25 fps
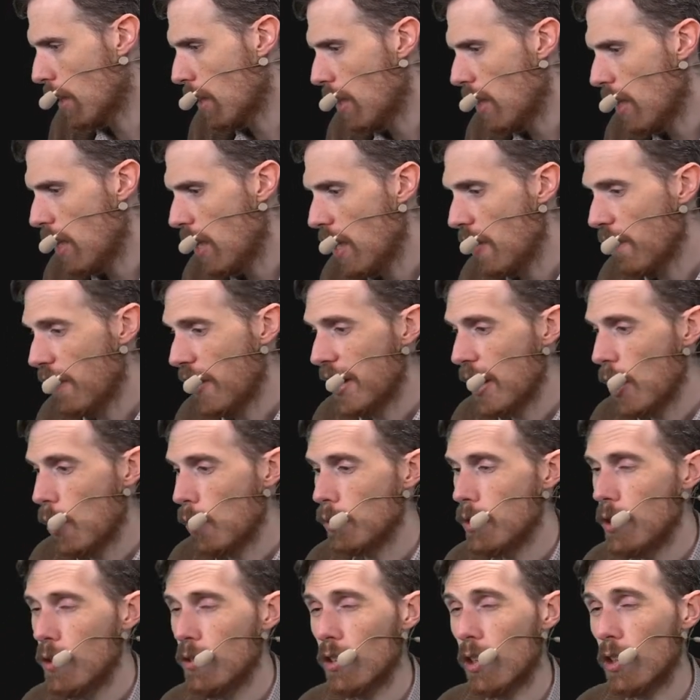if I now
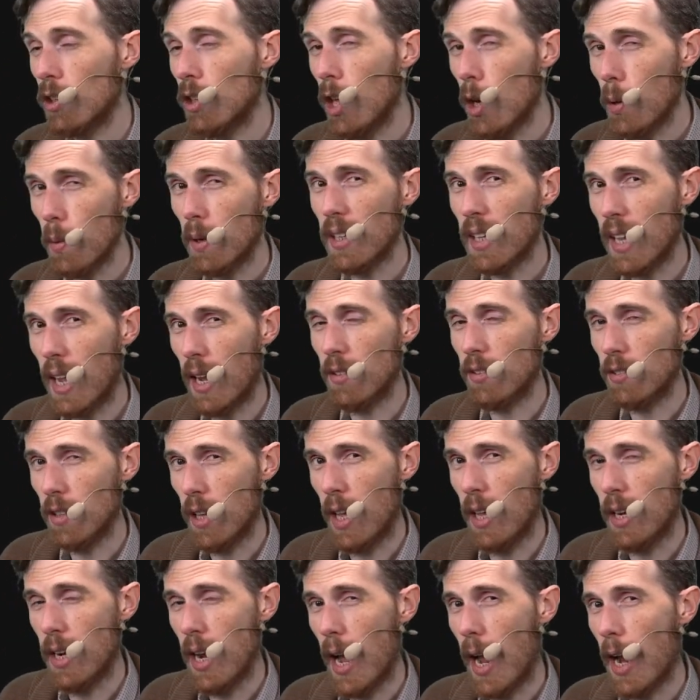use a lowercase
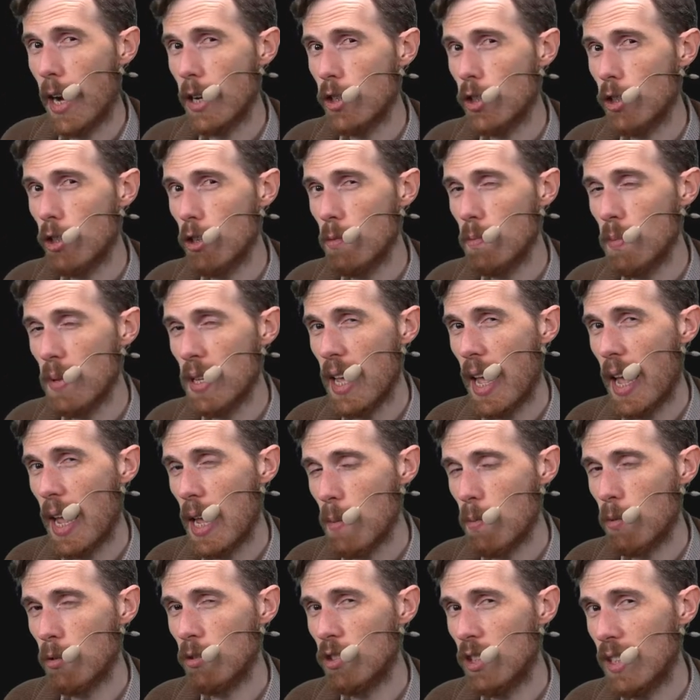n, I should be
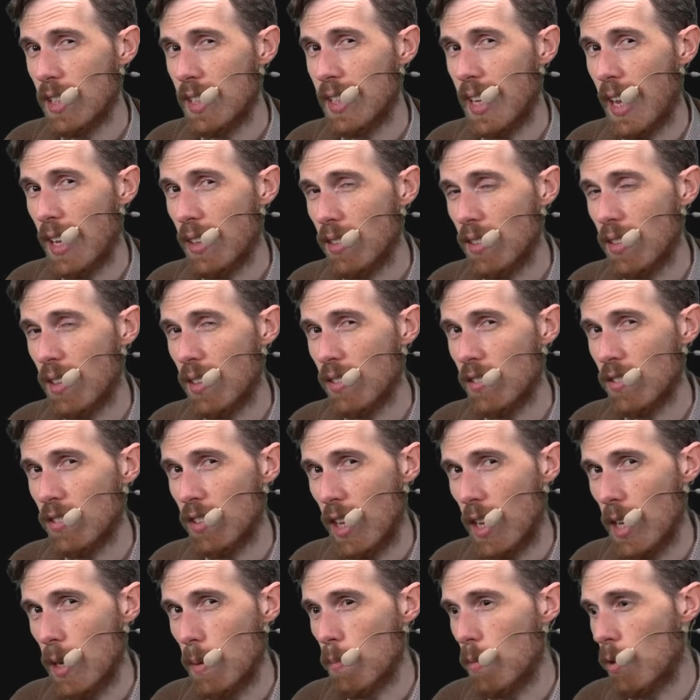able to get the
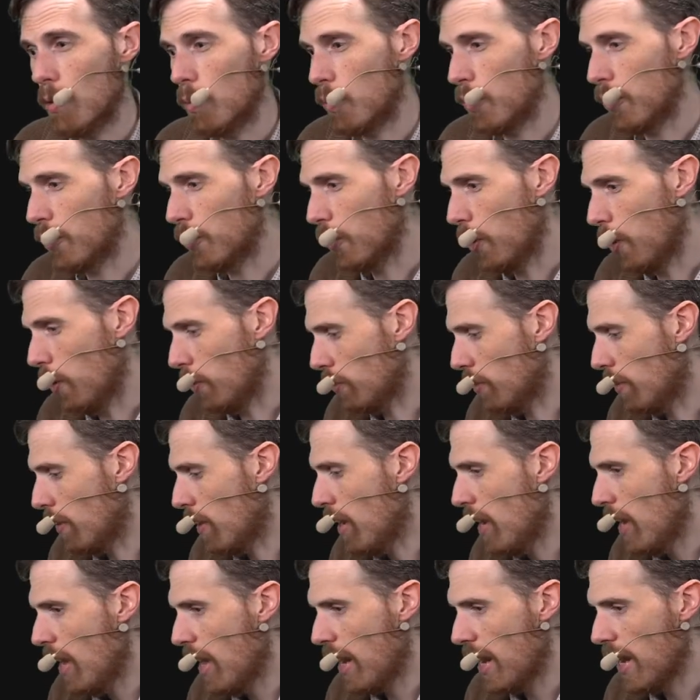same result.
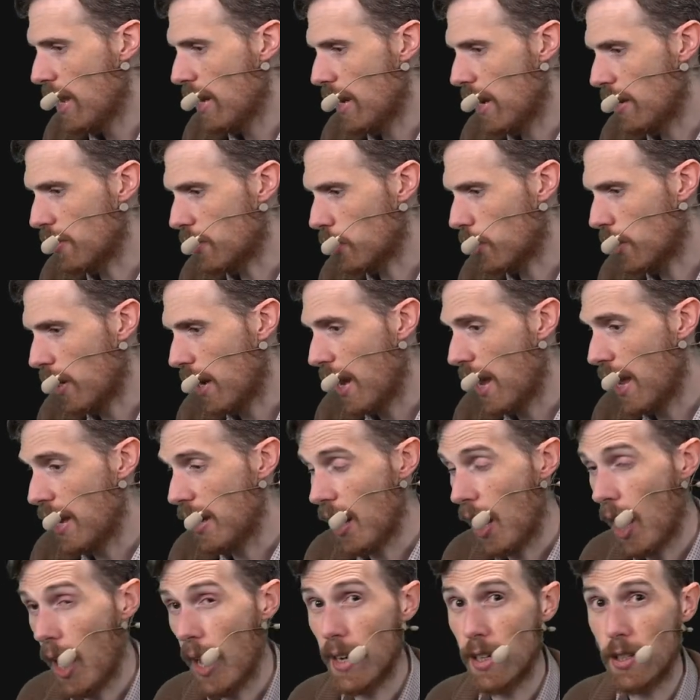And I hit enter, and
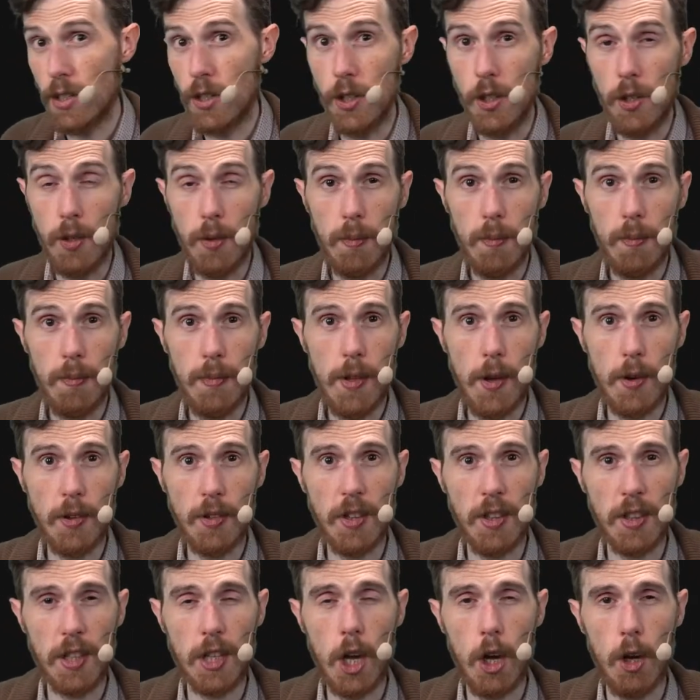I do. Notice
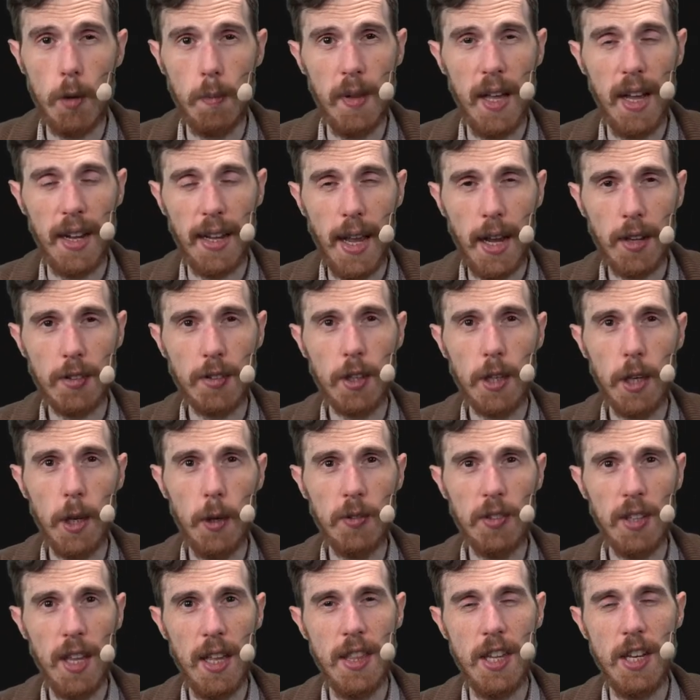that the code block
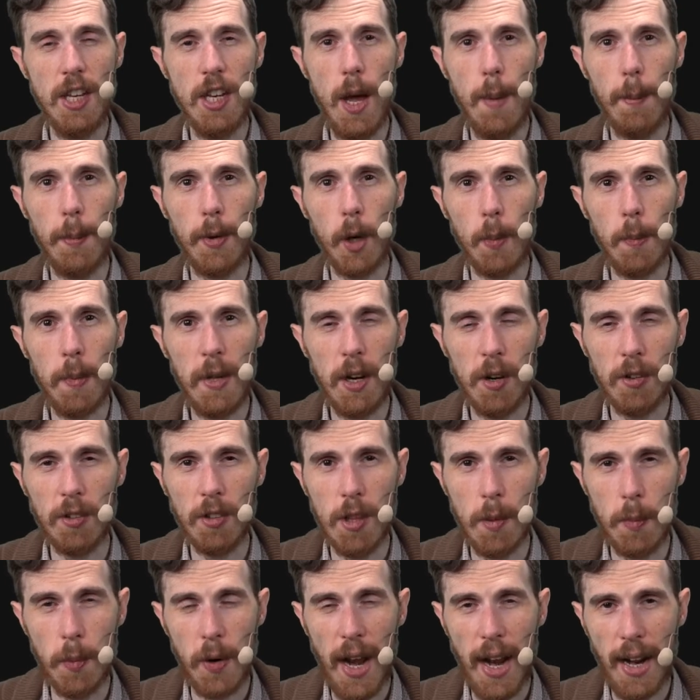executes, and the number appears
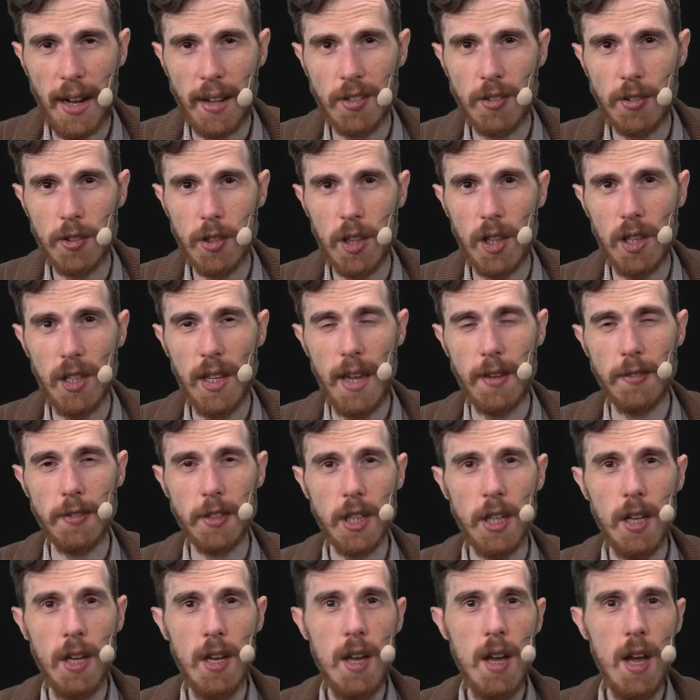in the brackets to the
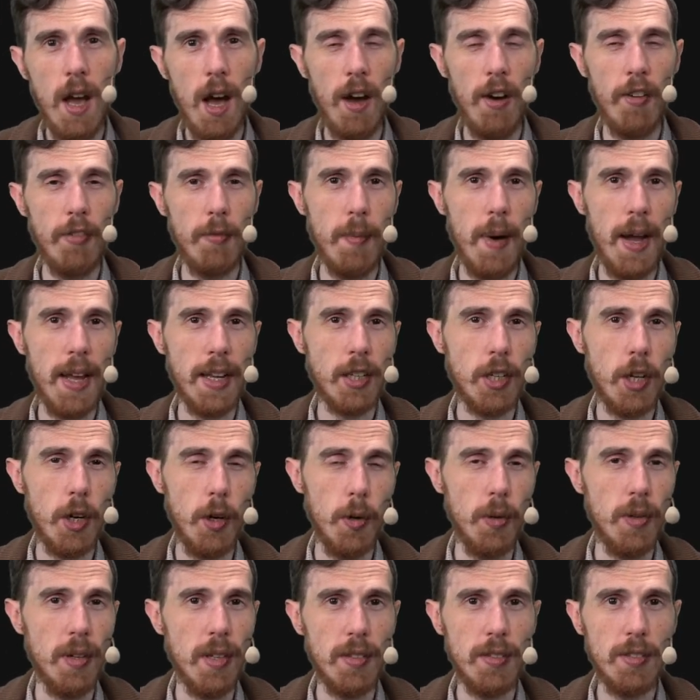left of my
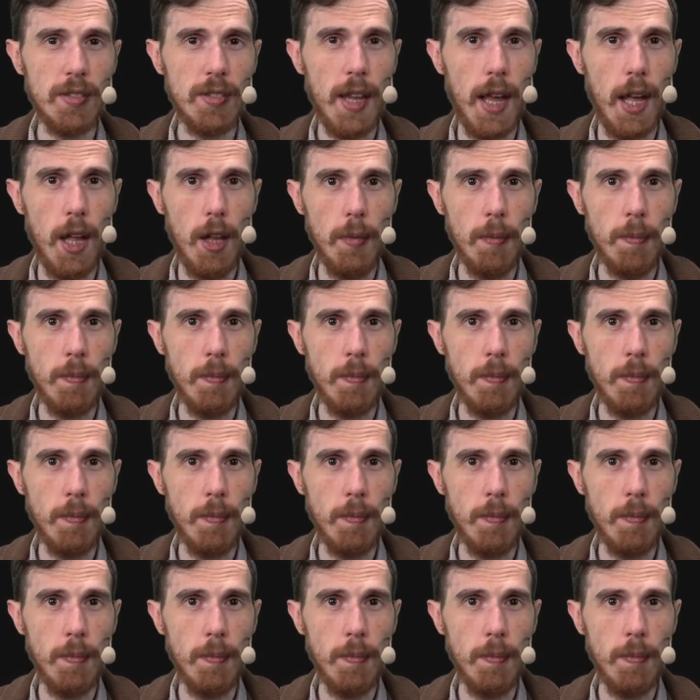code cell.